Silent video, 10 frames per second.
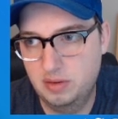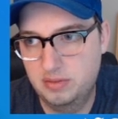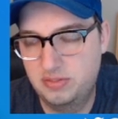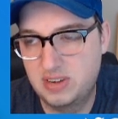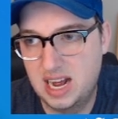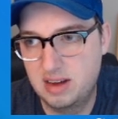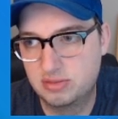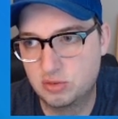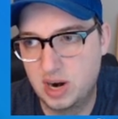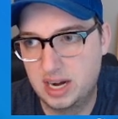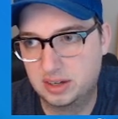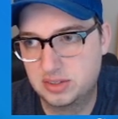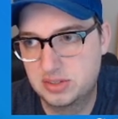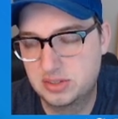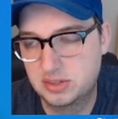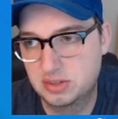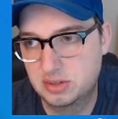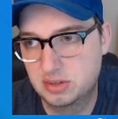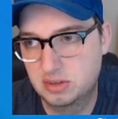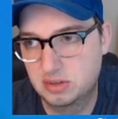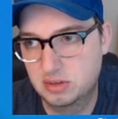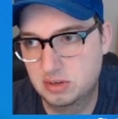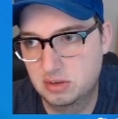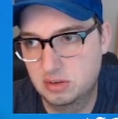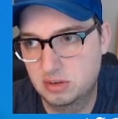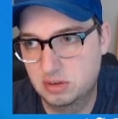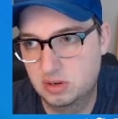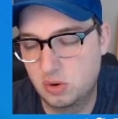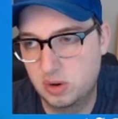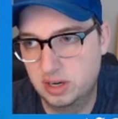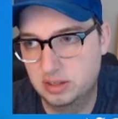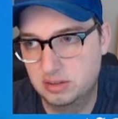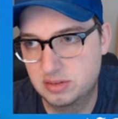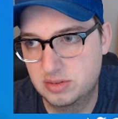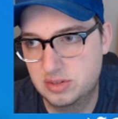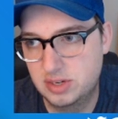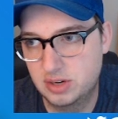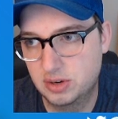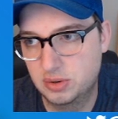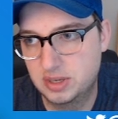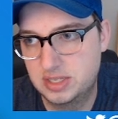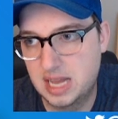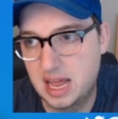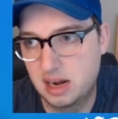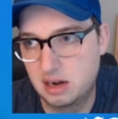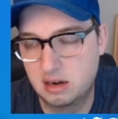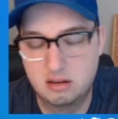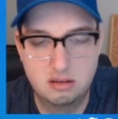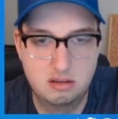5 ranks going 0 to 10,